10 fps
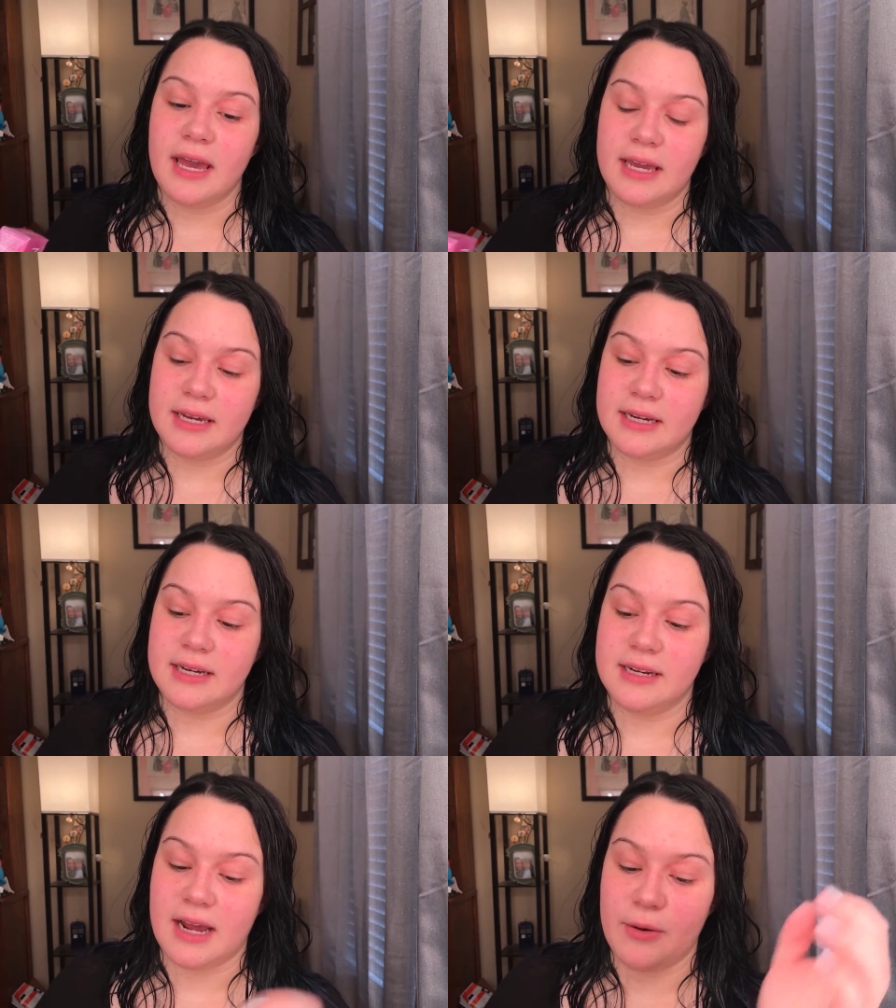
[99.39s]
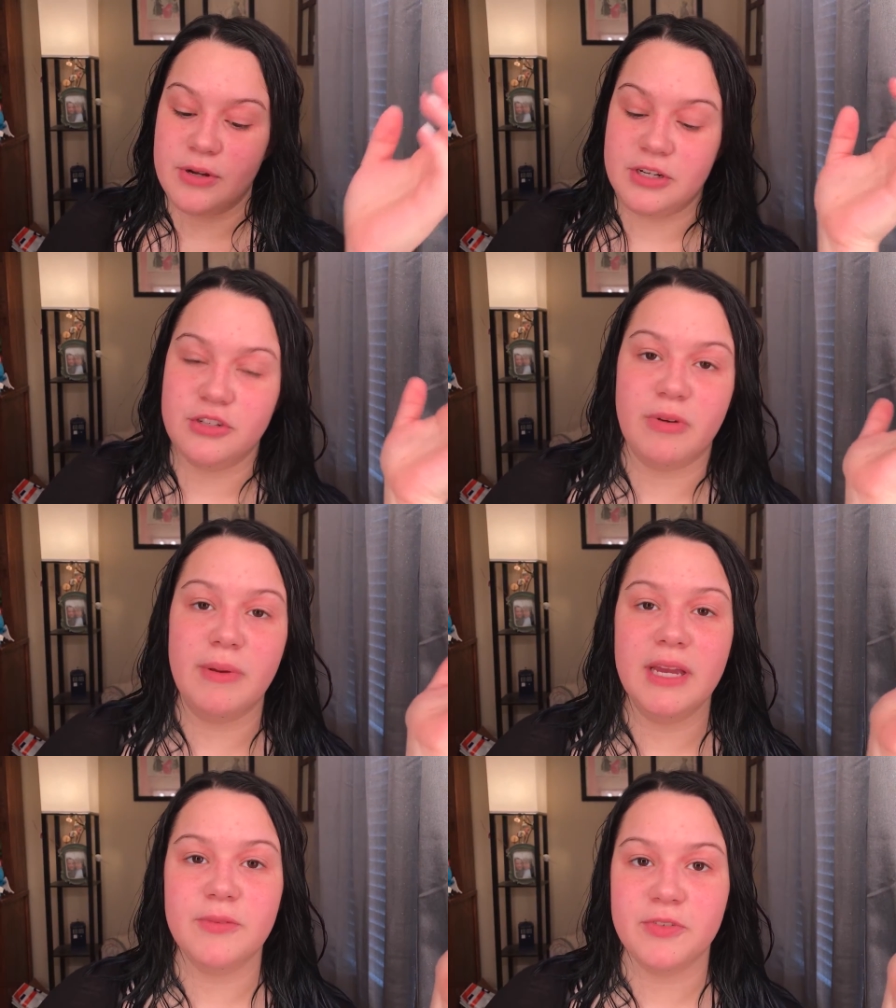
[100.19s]
and I wanted to do
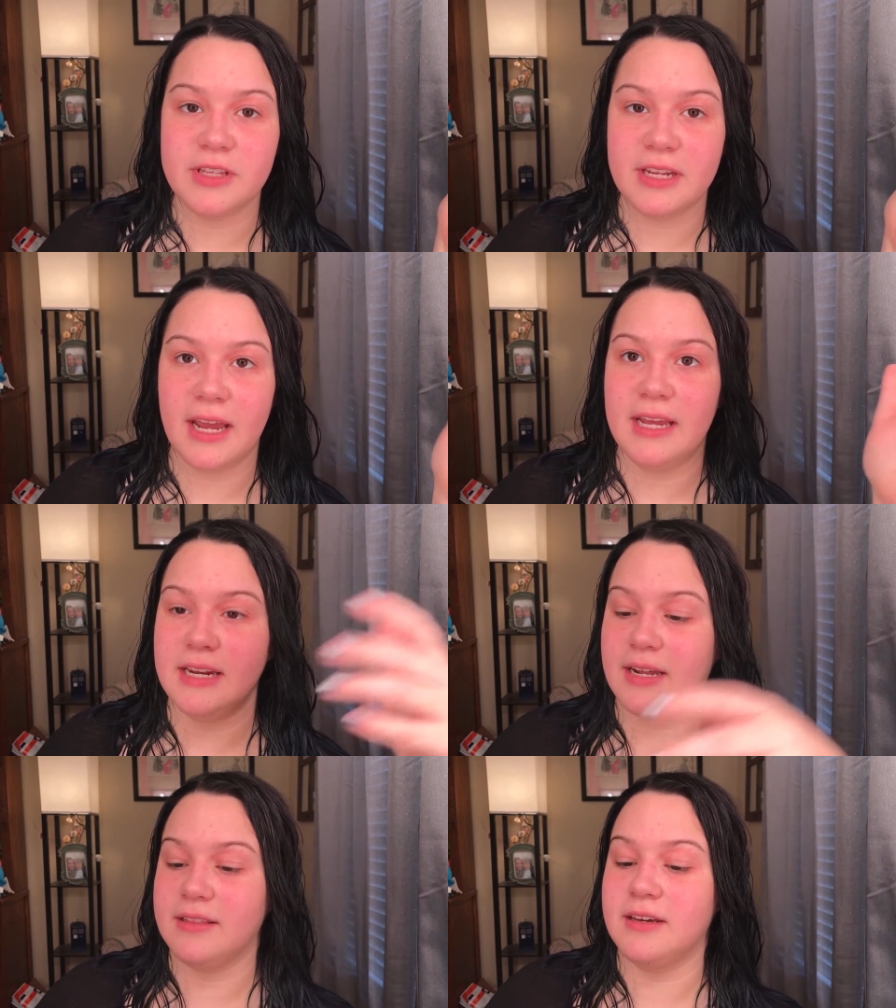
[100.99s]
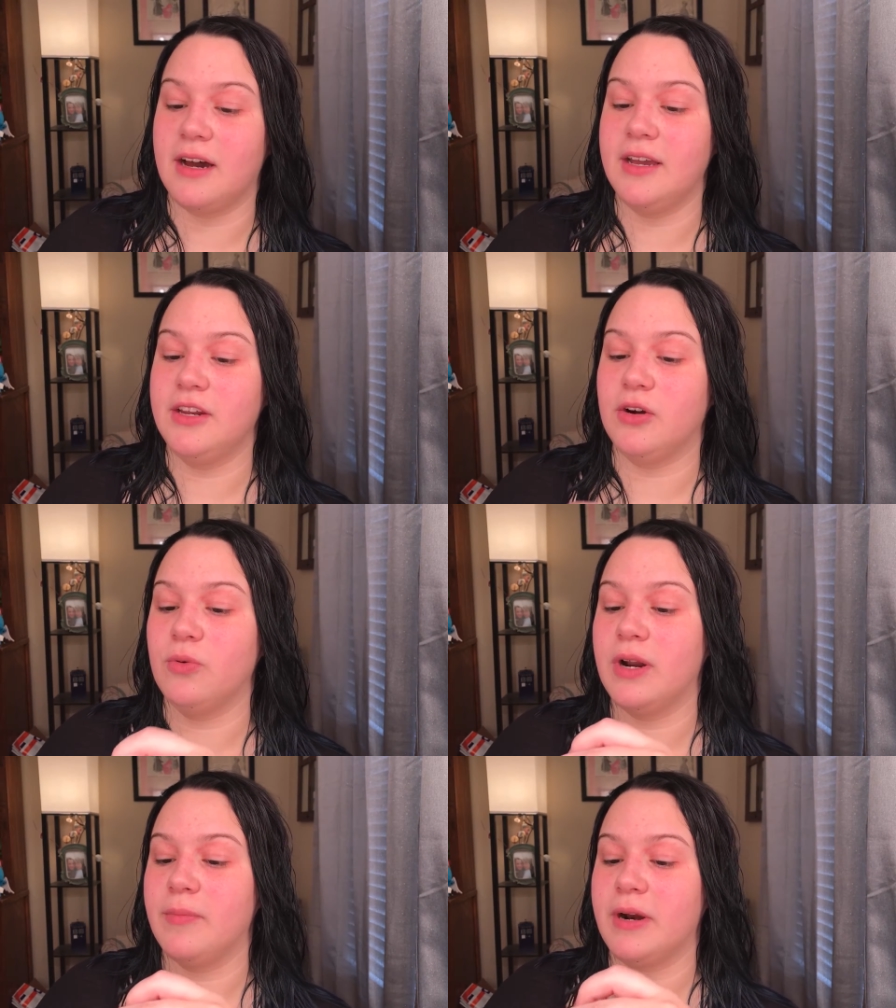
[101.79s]
my makeup for the day, and I thought,
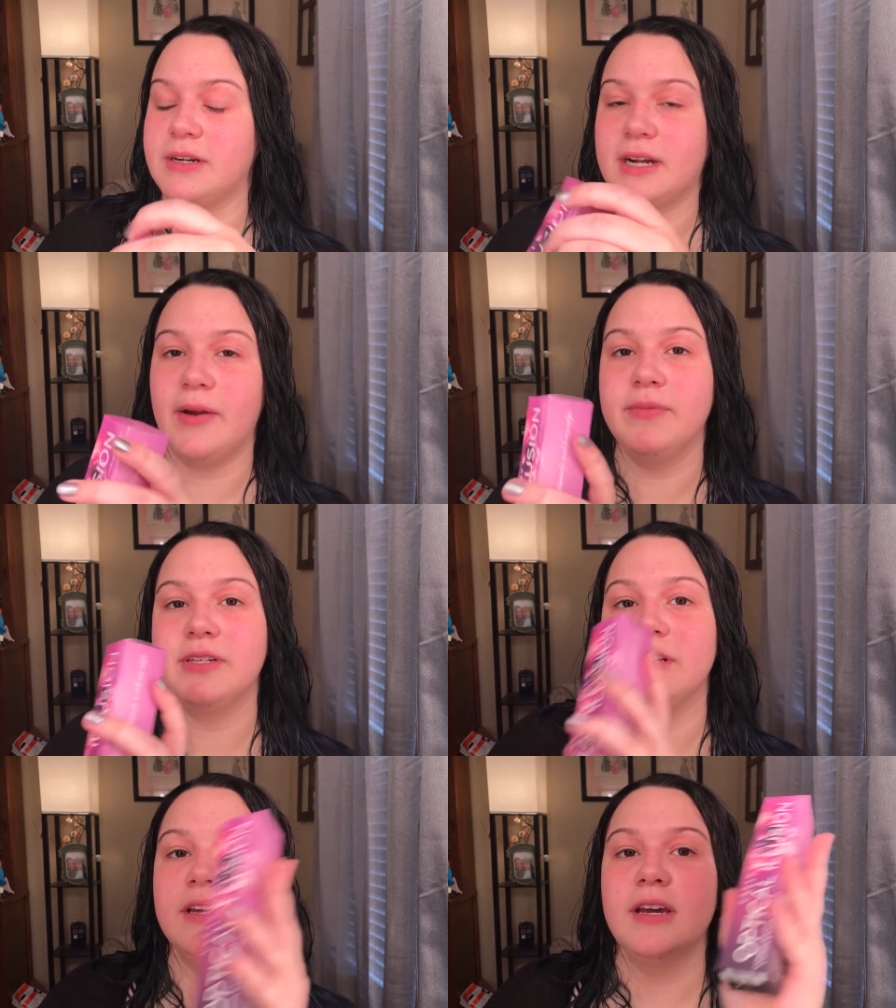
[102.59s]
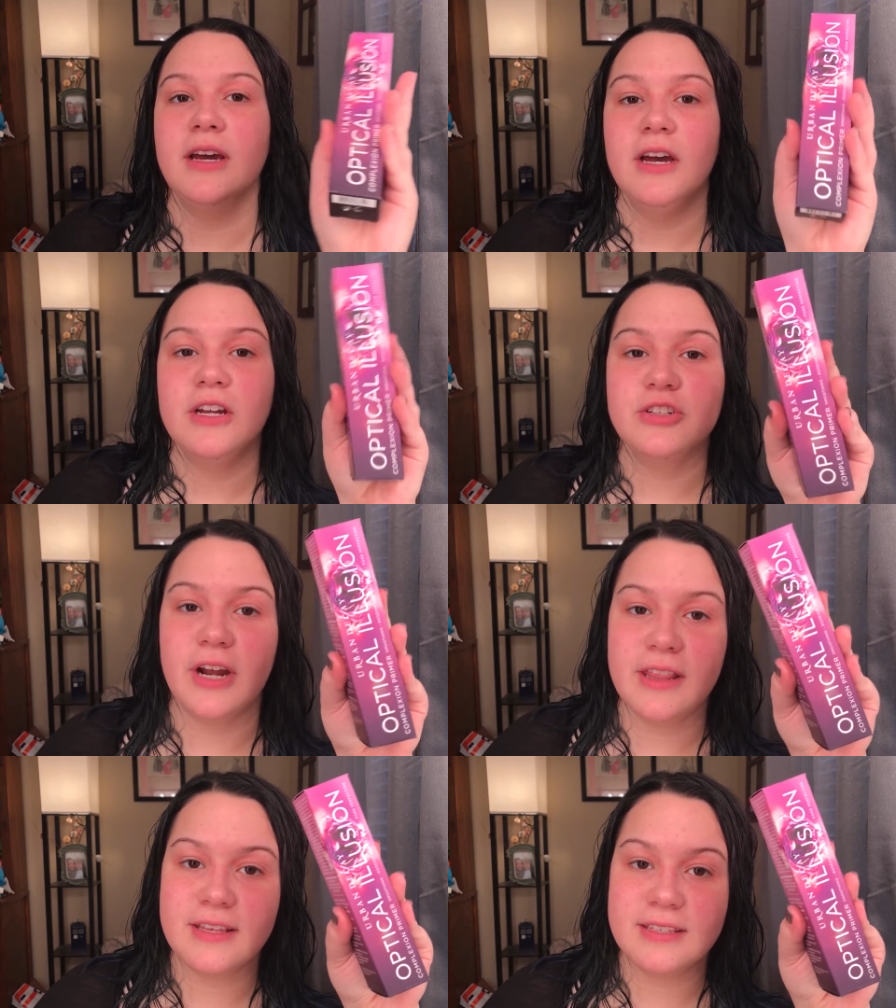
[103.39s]
what a better time to
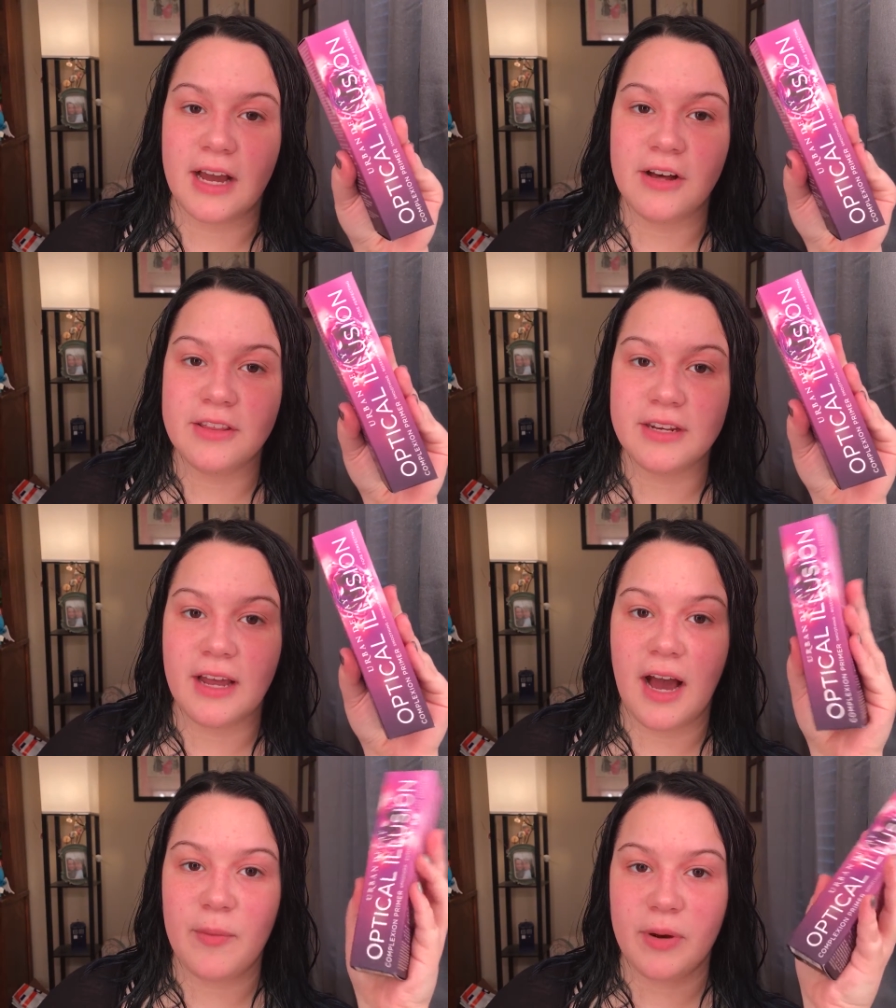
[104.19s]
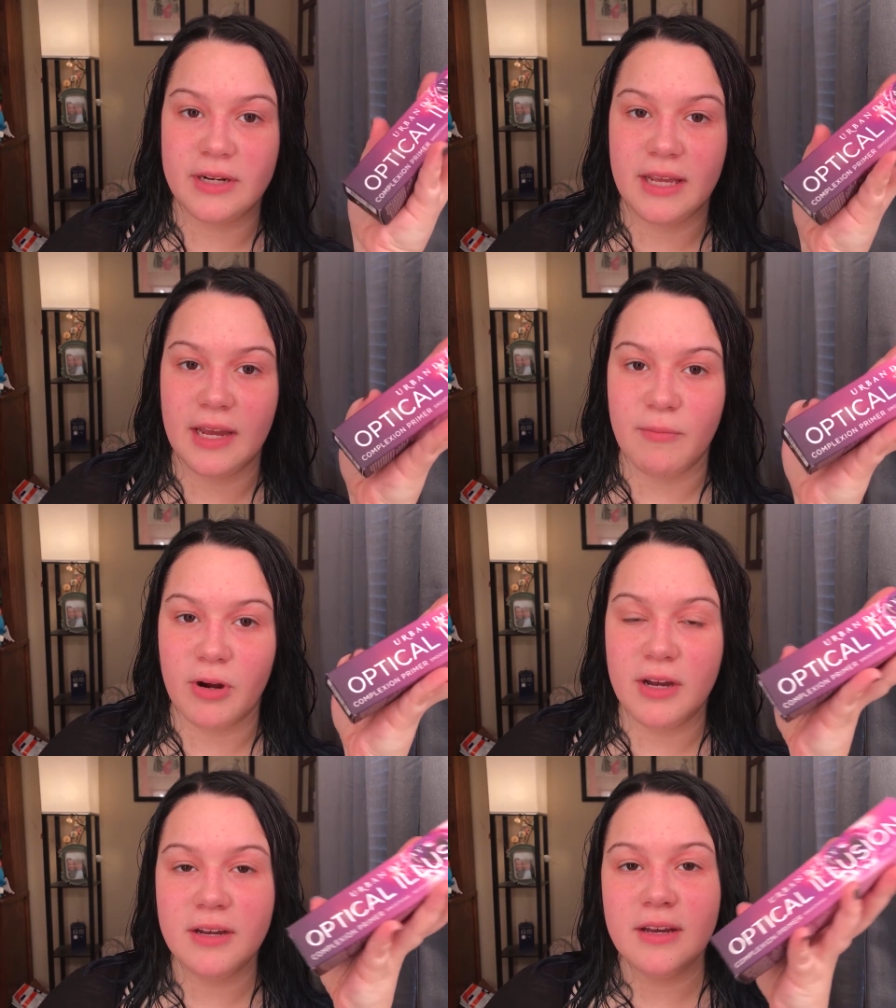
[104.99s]
try this out than to hop on
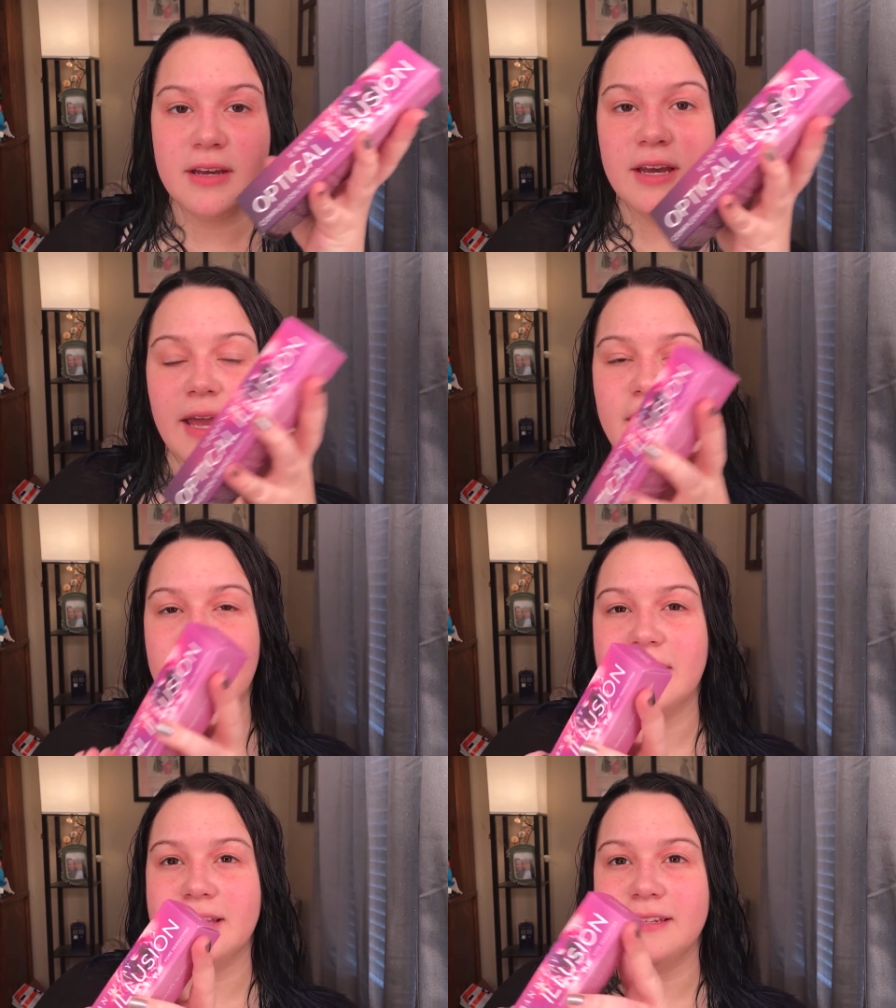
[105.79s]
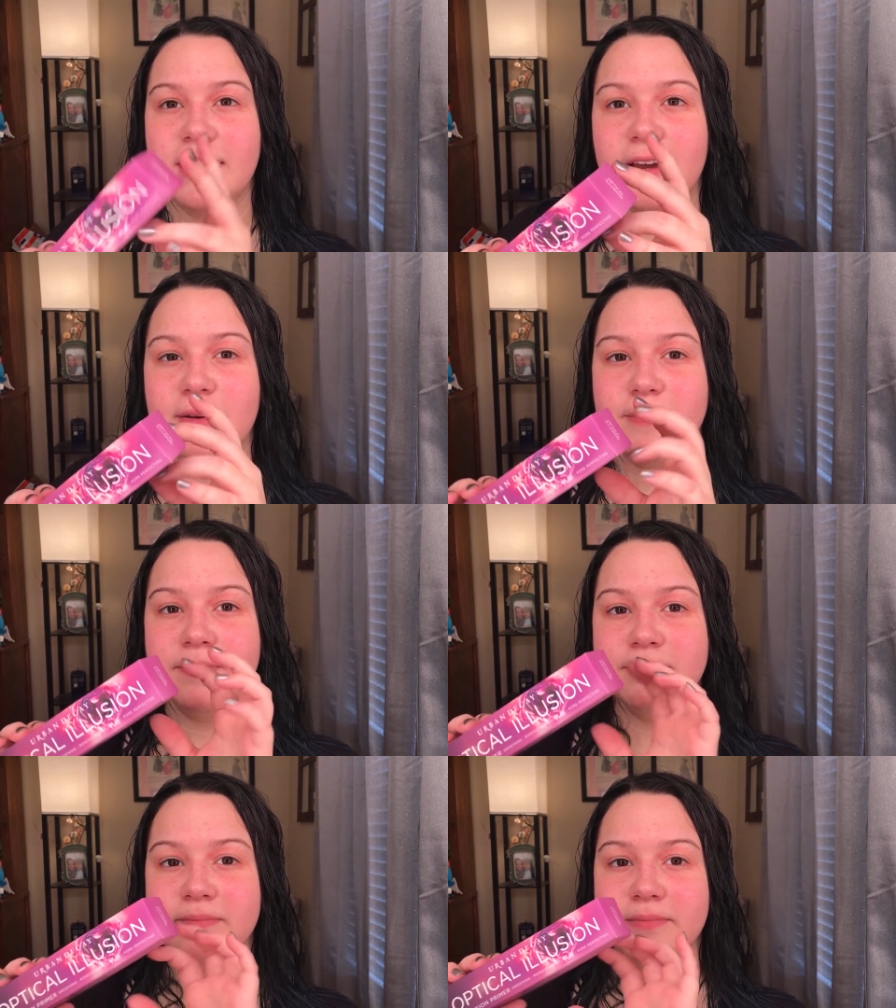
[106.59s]
camera
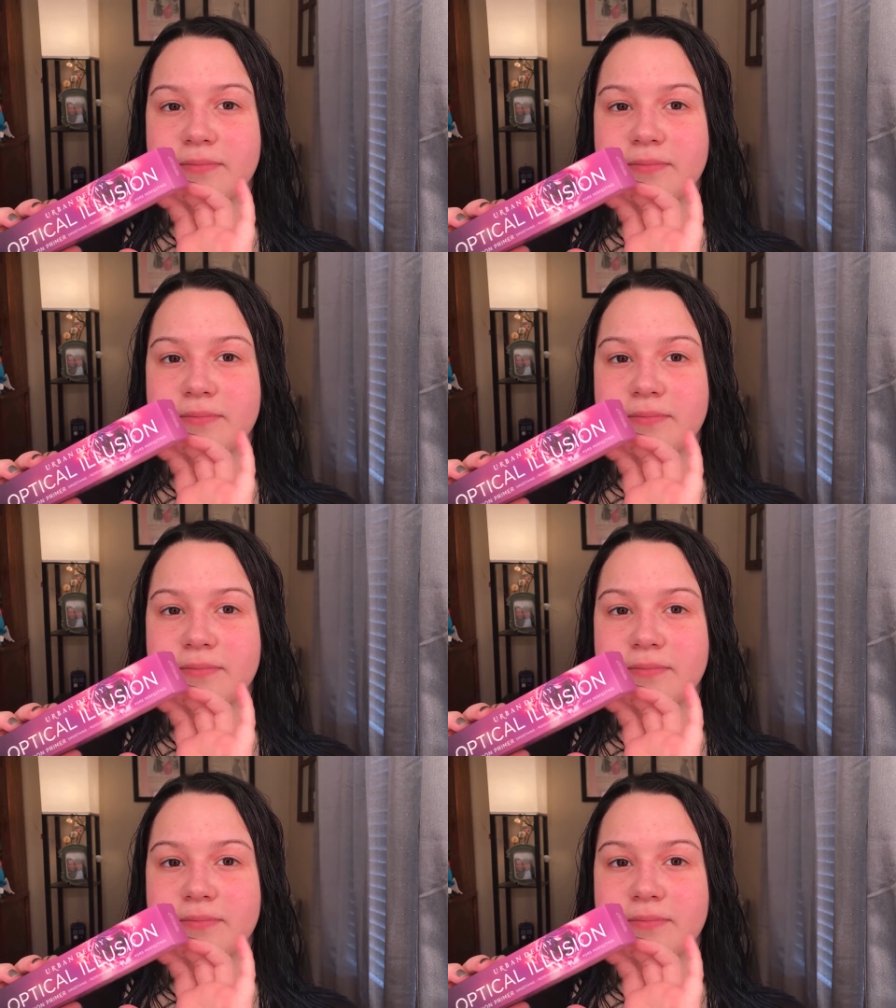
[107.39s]
and